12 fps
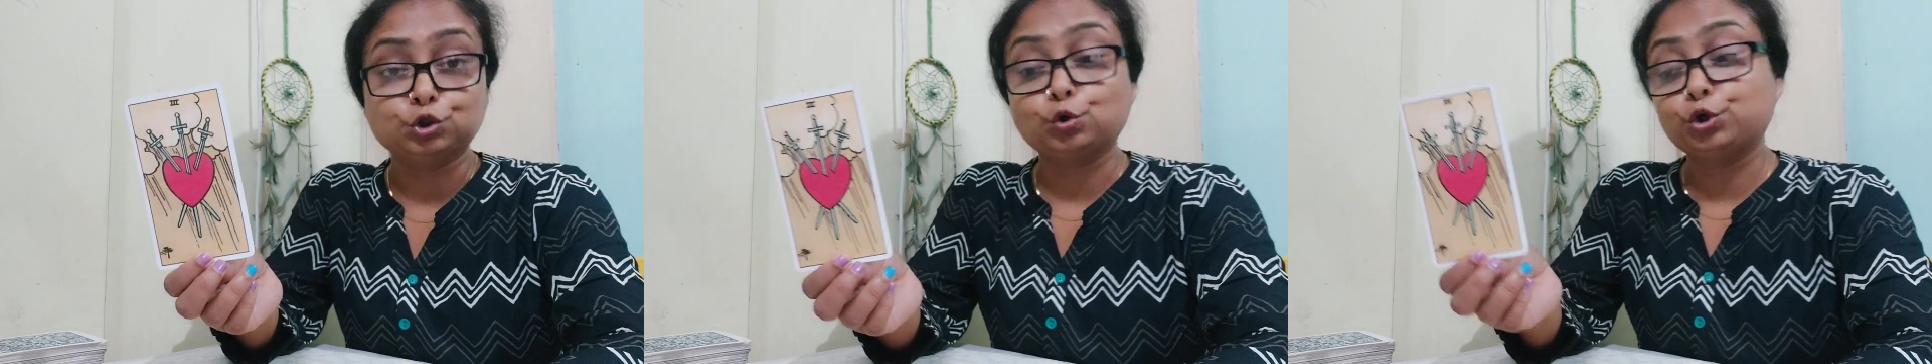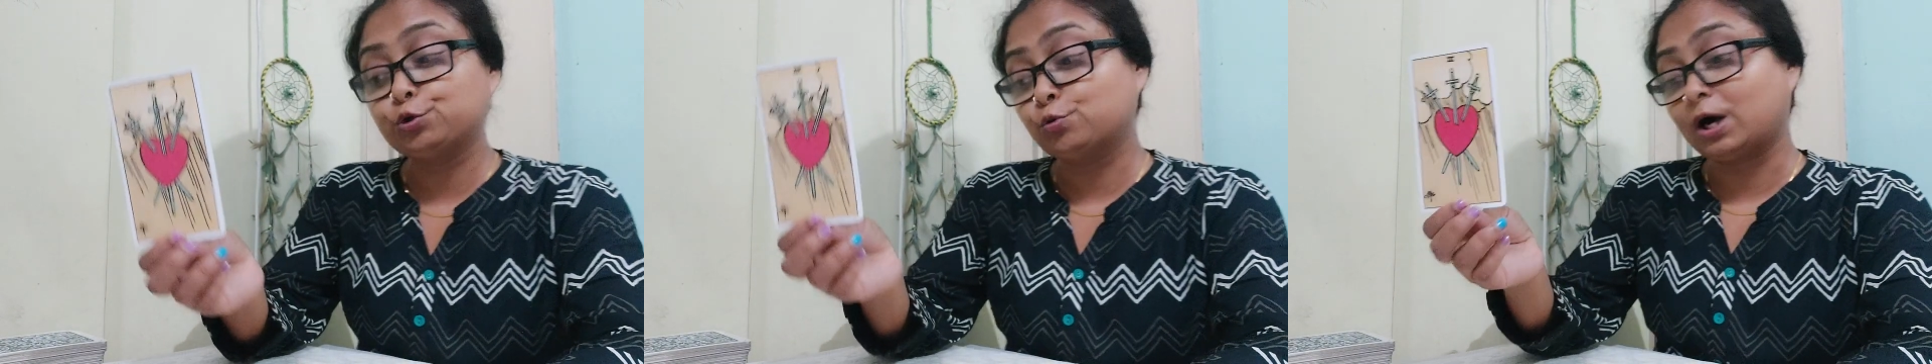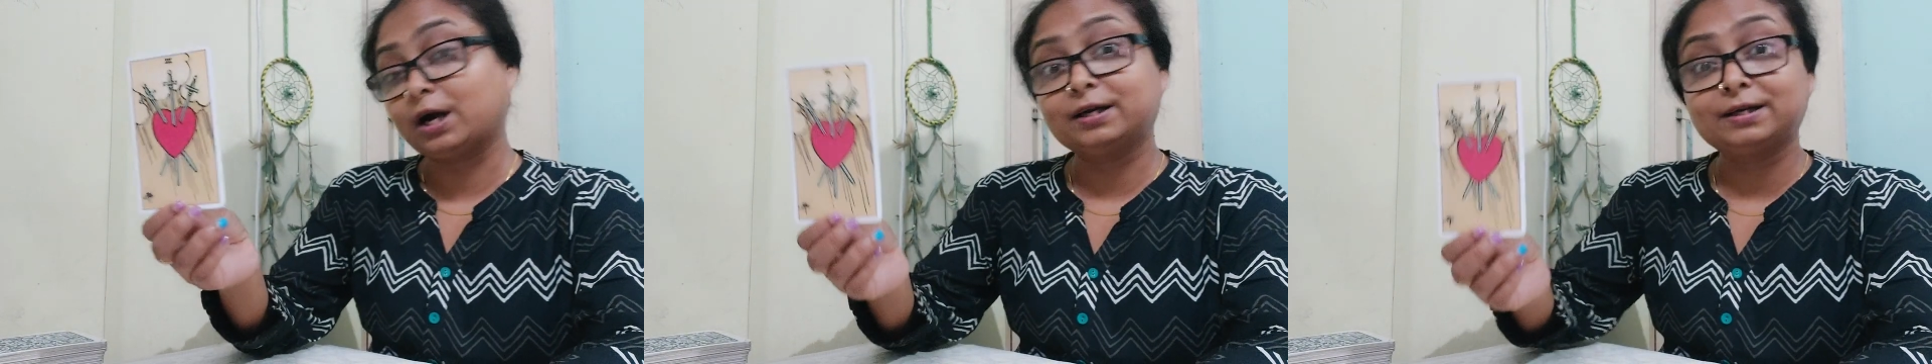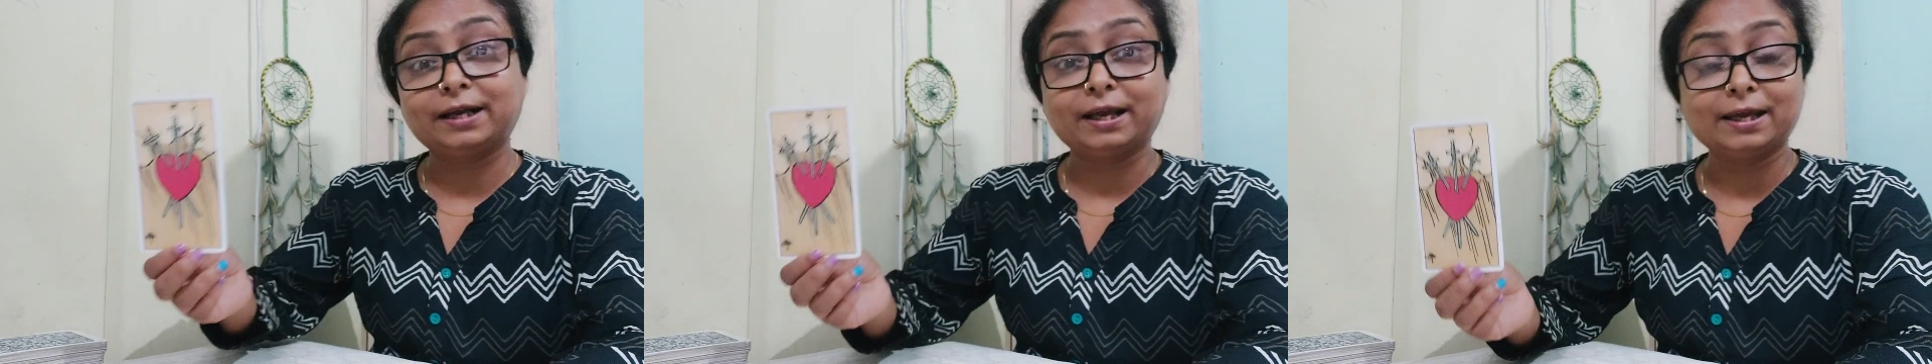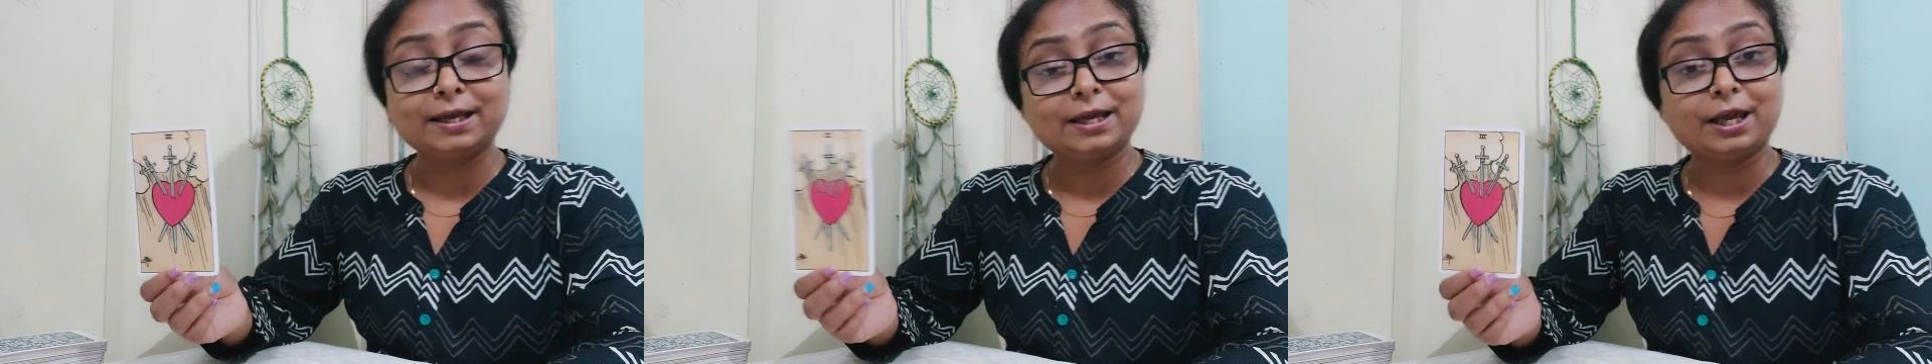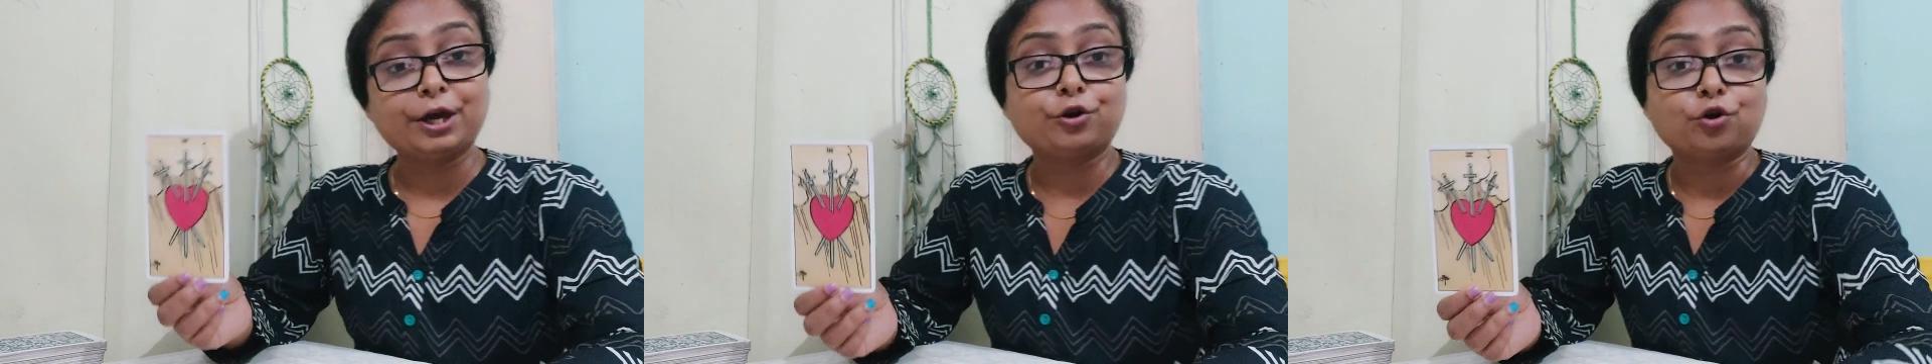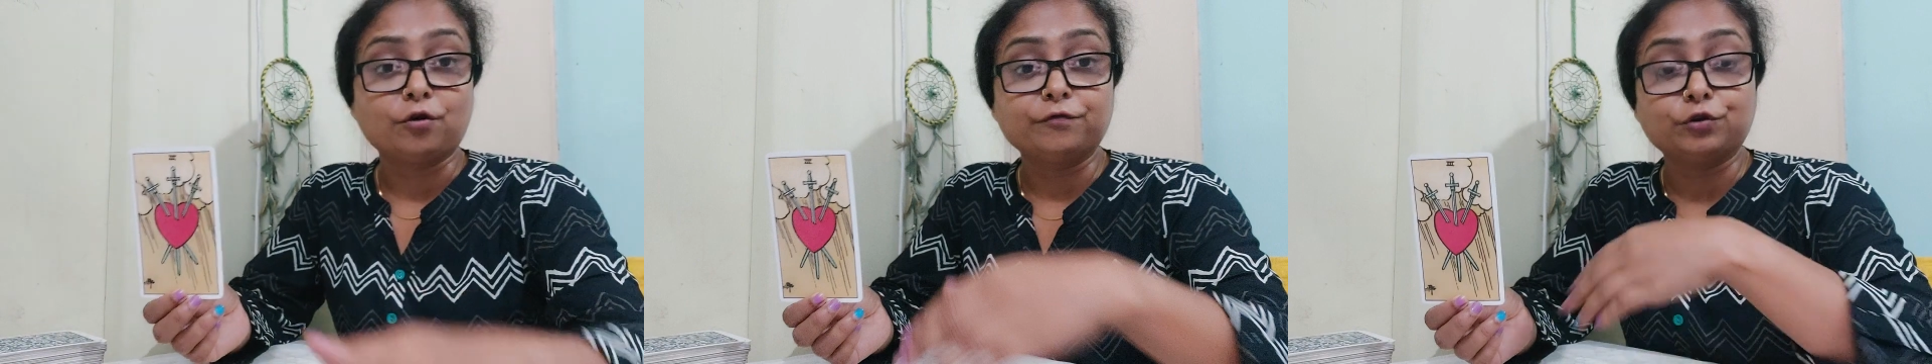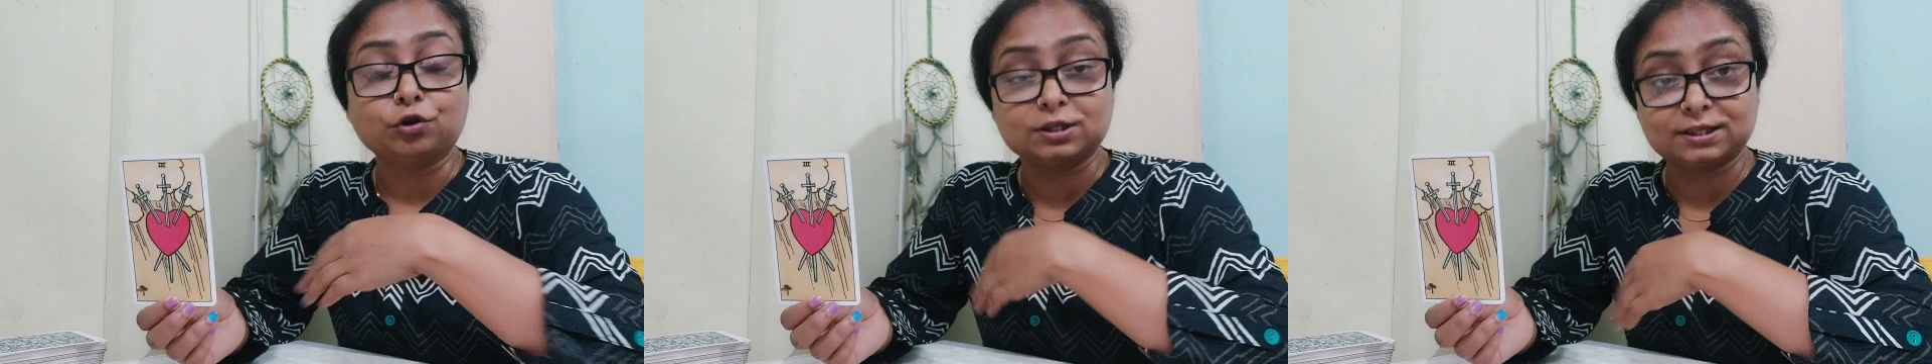So you are taking care
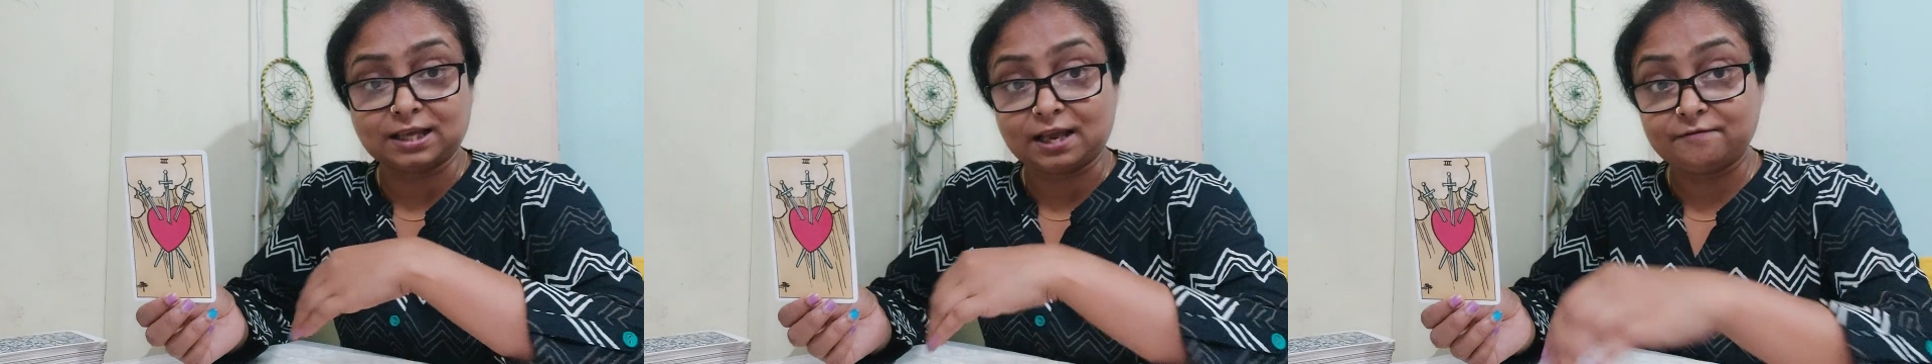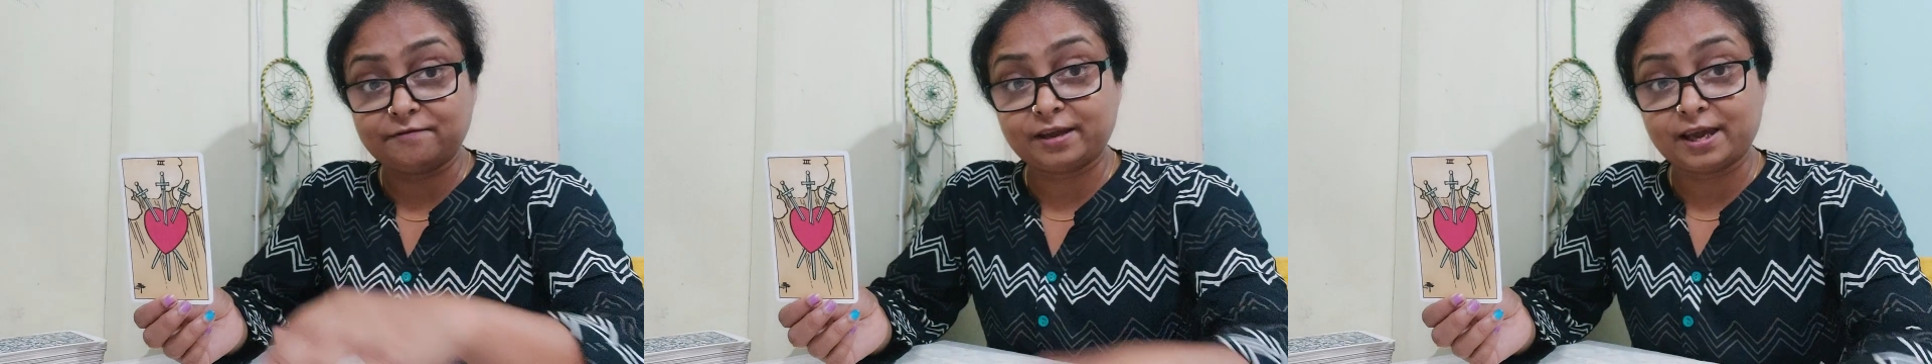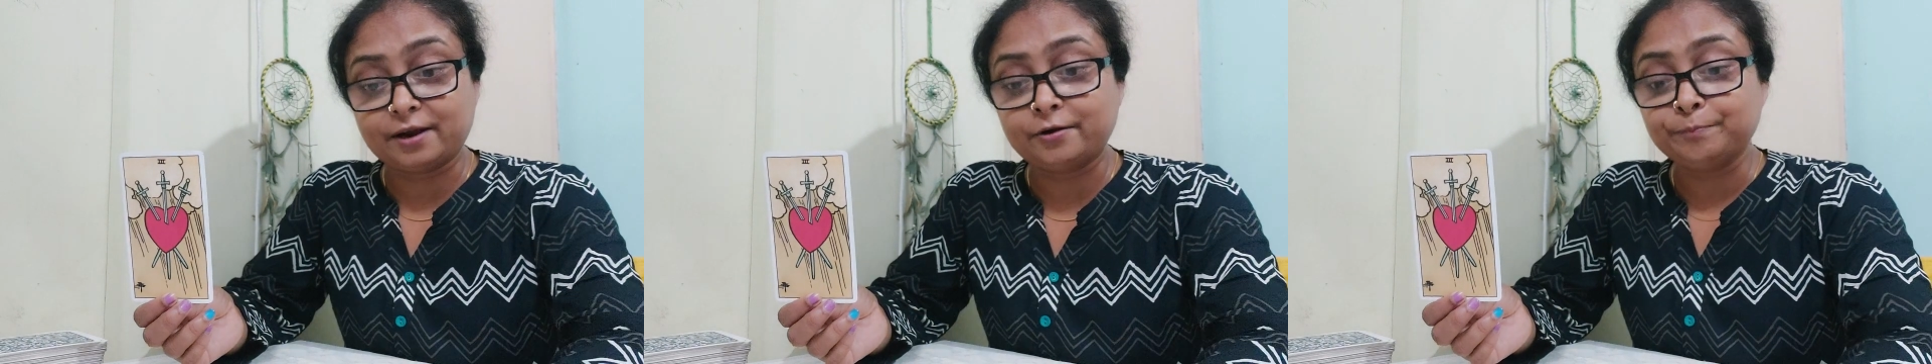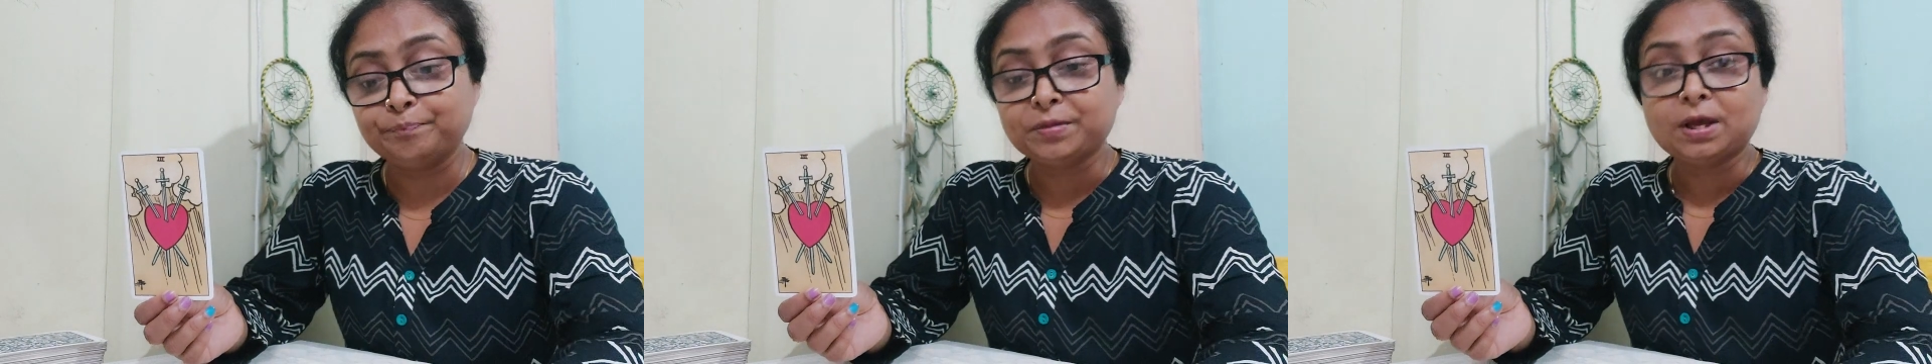of your self-care,